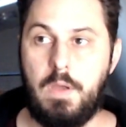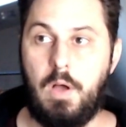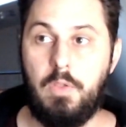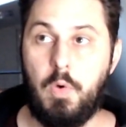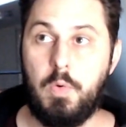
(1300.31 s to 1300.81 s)

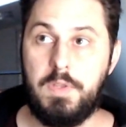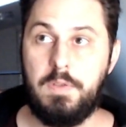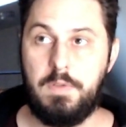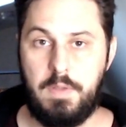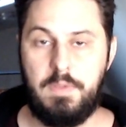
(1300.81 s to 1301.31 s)
although
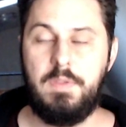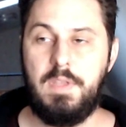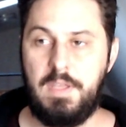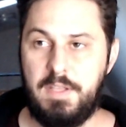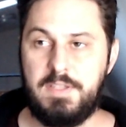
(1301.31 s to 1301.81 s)

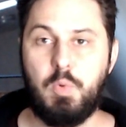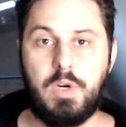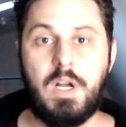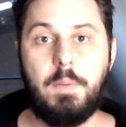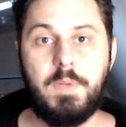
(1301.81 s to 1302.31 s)
it's more
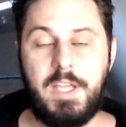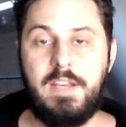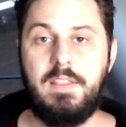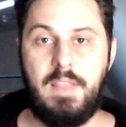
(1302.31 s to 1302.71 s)
complicated